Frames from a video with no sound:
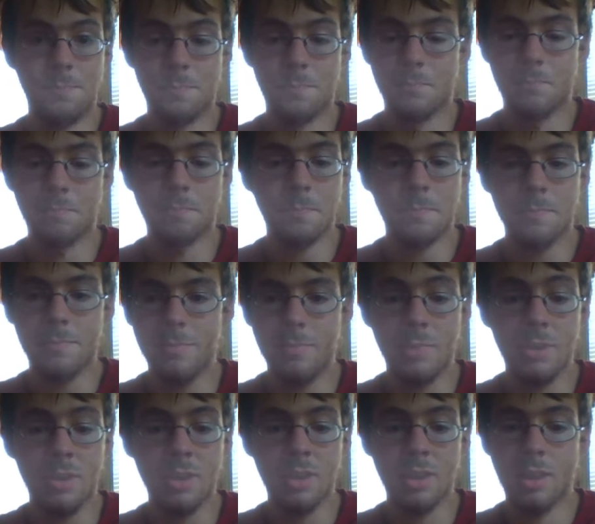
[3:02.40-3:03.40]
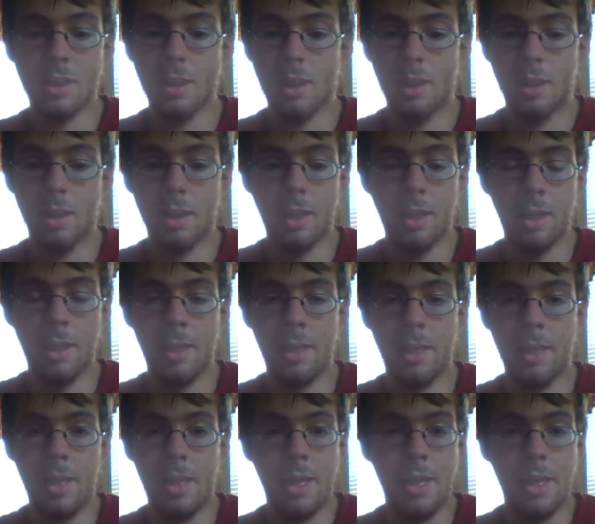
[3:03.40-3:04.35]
Nobody speaks.